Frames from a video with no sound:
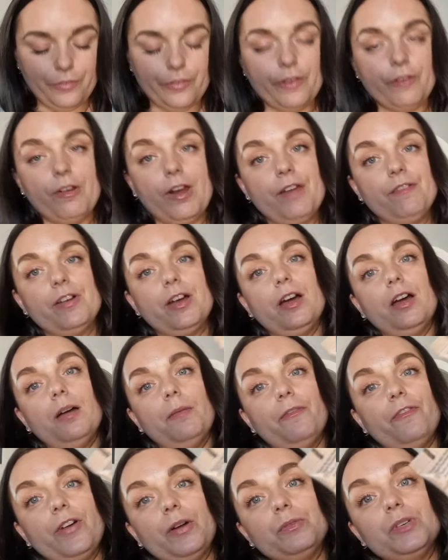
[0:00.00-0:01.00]

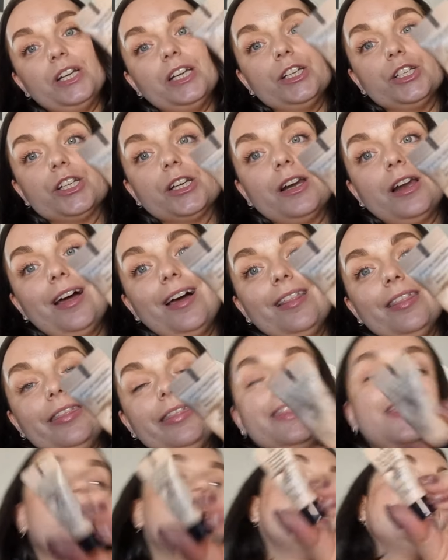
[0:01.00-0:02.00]
Forever Foundation.
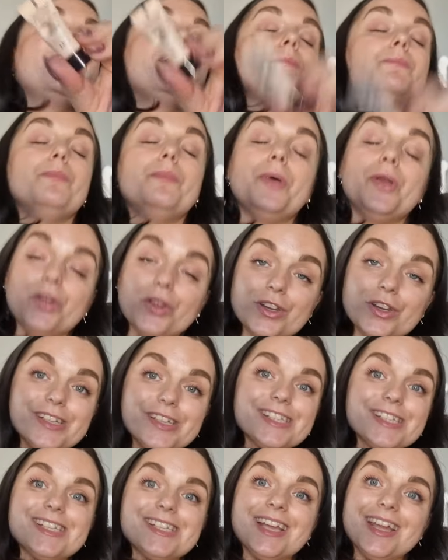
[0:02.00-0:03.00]
I am
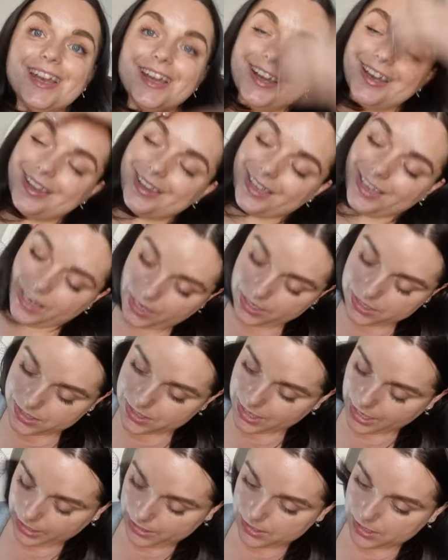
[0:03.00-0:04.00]
purchasing
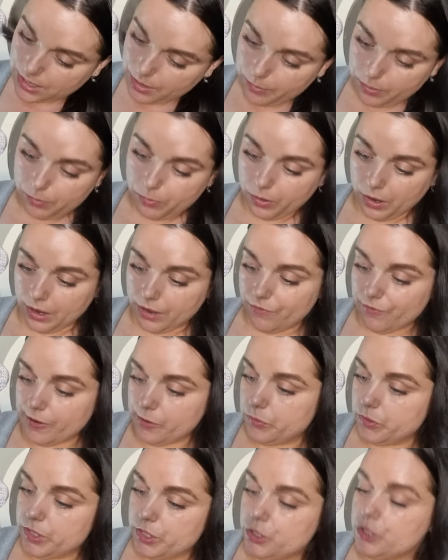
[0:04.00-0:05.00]
this. Next time I buy
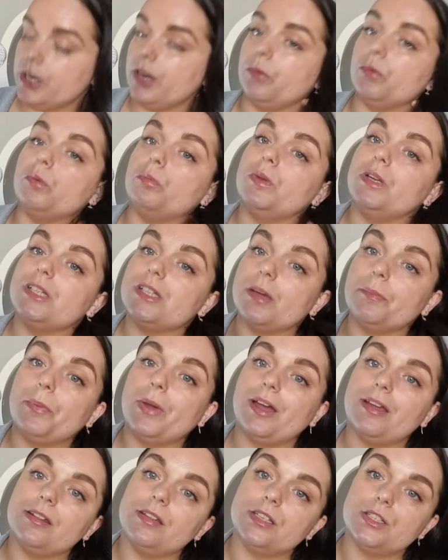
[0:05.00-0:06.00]
foundation, I will be
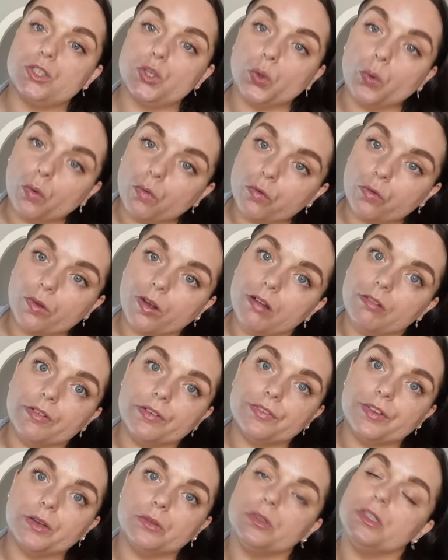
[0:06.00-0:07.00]
buying the Dior
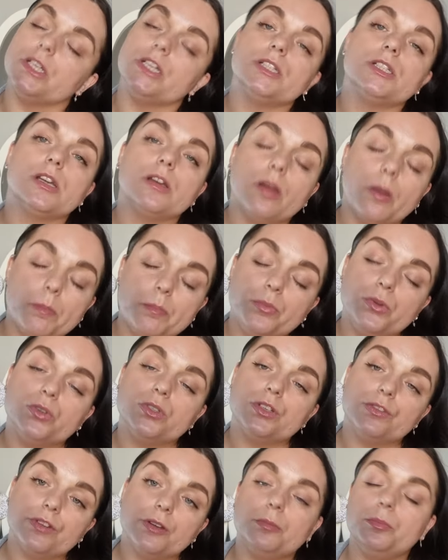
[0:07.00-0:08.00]
Forever Foundation.
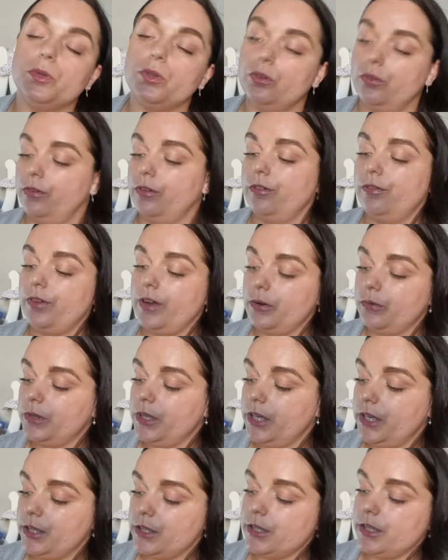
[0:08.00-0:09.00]
Beautiful, beautiful
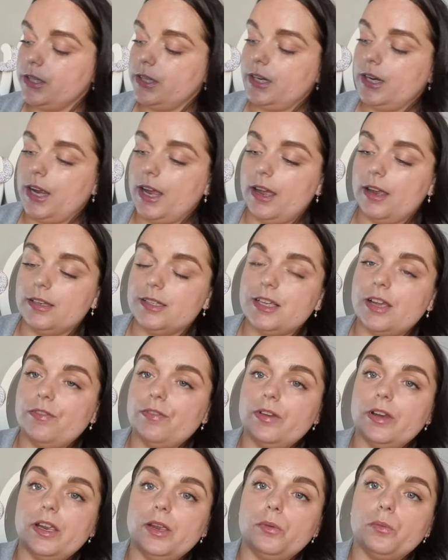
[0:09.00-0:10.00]
foundation. Yeah,
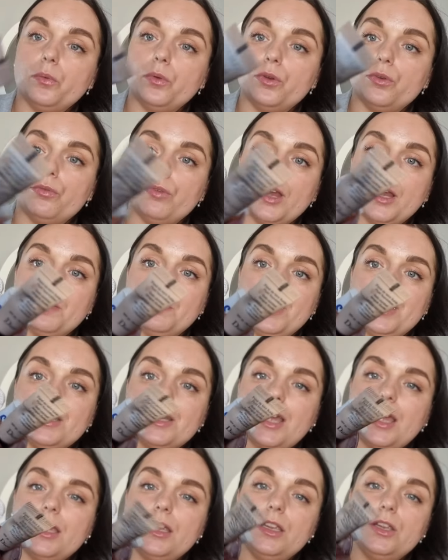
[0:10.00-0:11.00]
definitely would
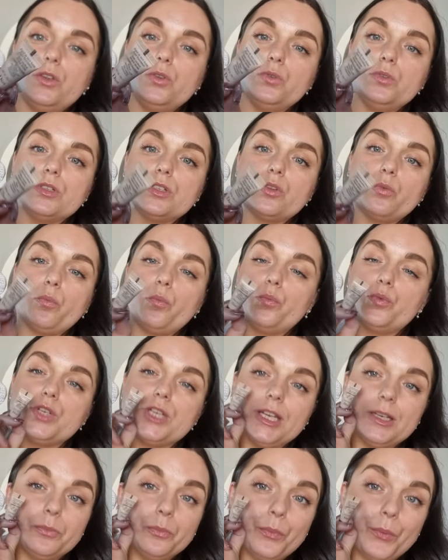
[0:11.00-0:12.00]
recommend. I use the
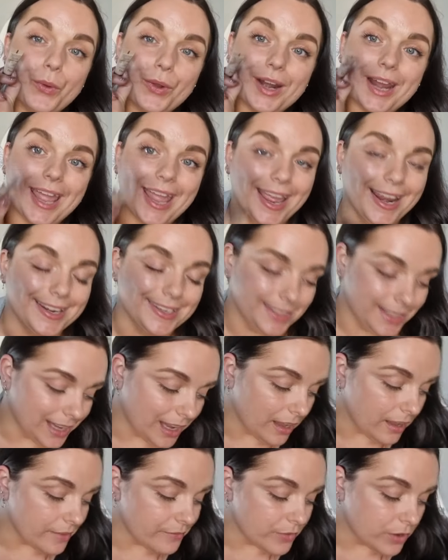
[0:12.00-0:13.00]
shade 1N.
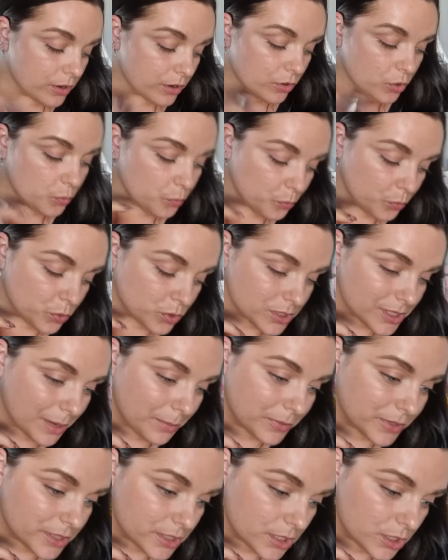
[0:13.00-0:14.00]
I have got a couple more
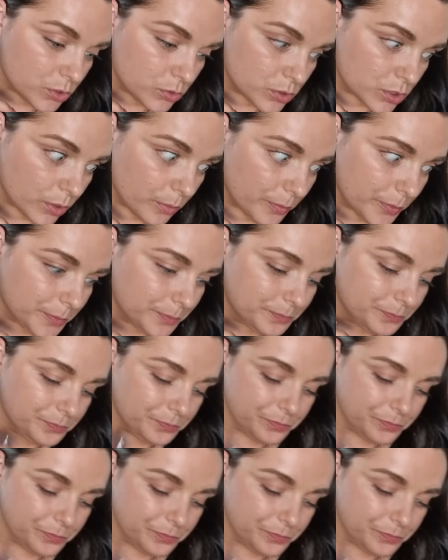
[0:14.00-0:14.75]
samples to use up.